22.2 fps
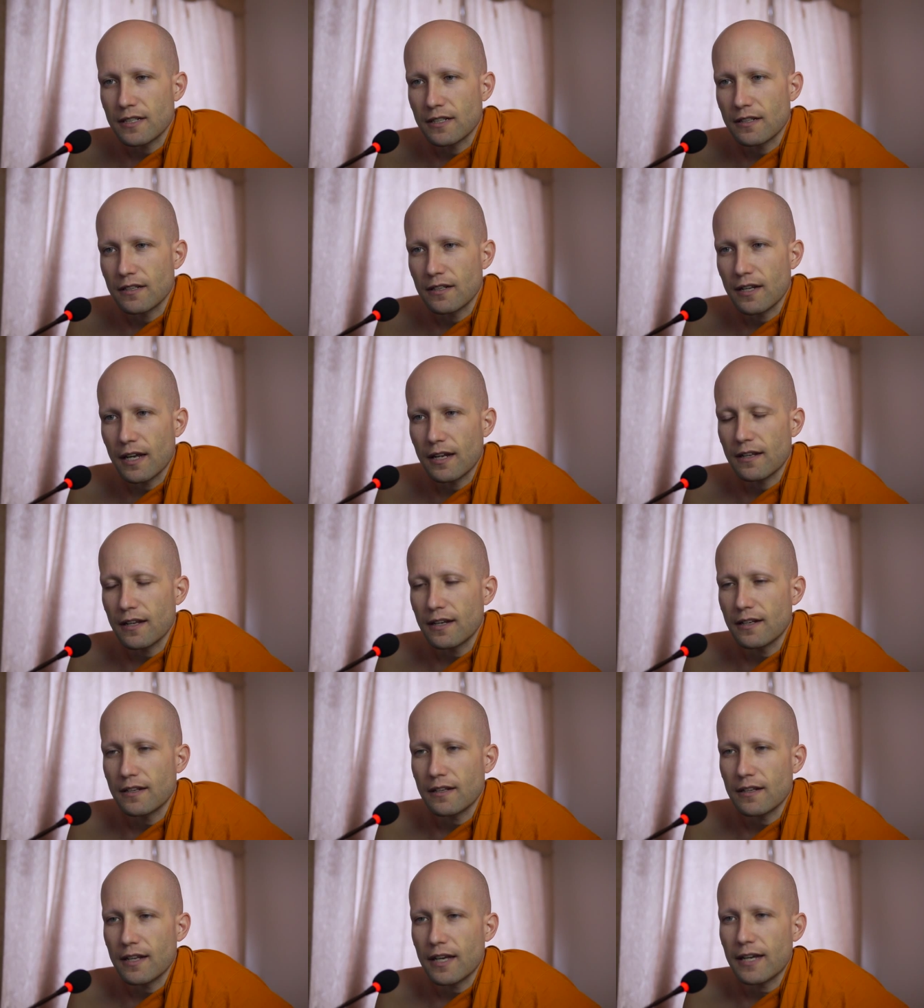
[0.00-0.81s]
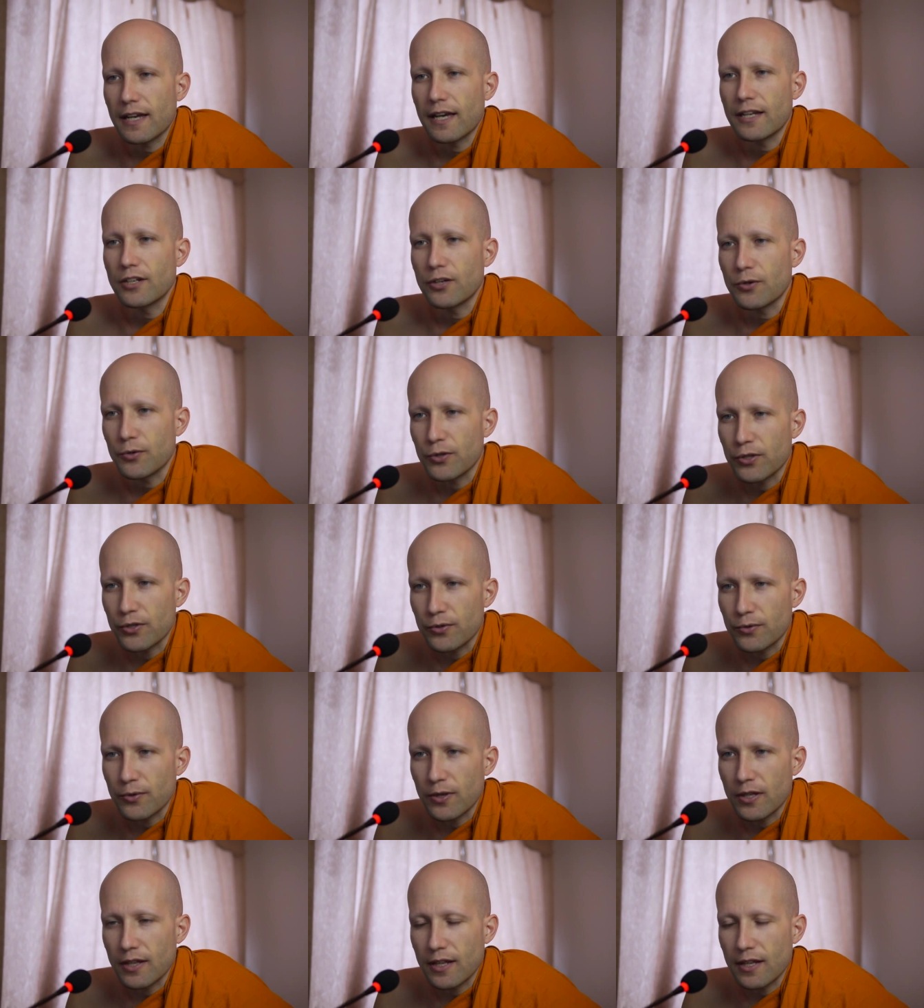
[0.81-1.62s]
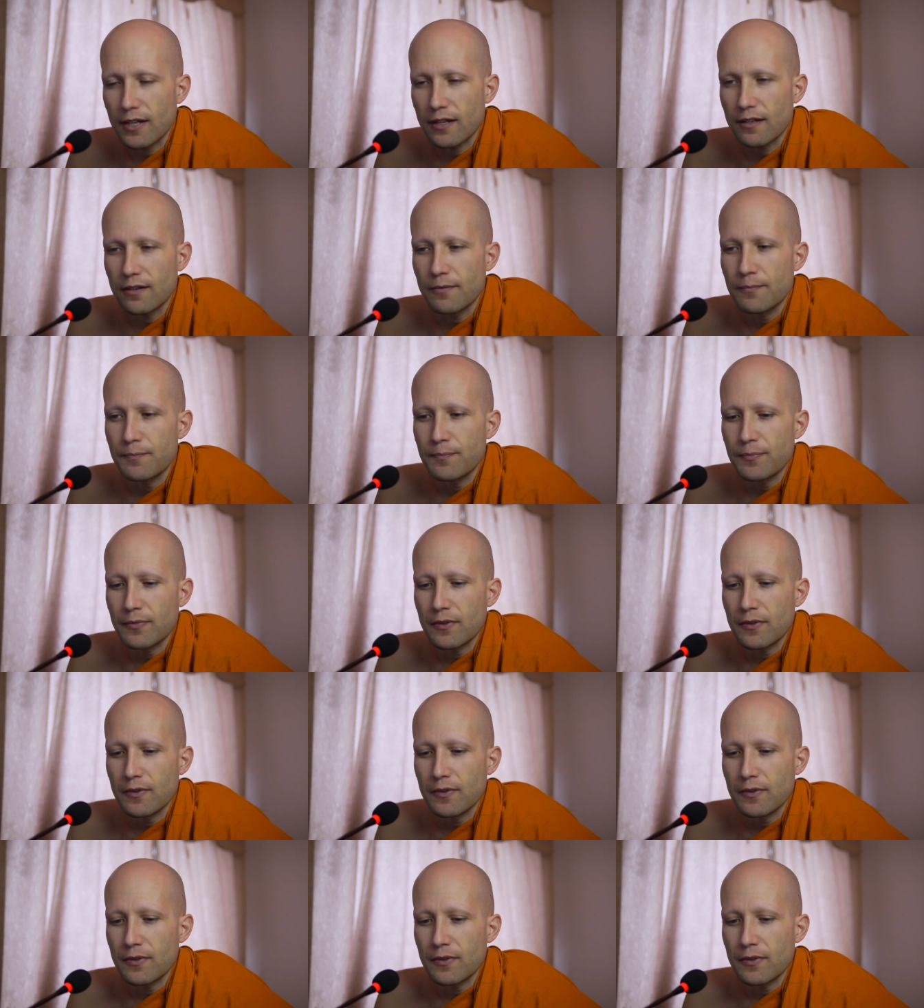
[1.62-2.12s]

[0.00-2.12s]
And, and then, like, I know you, and then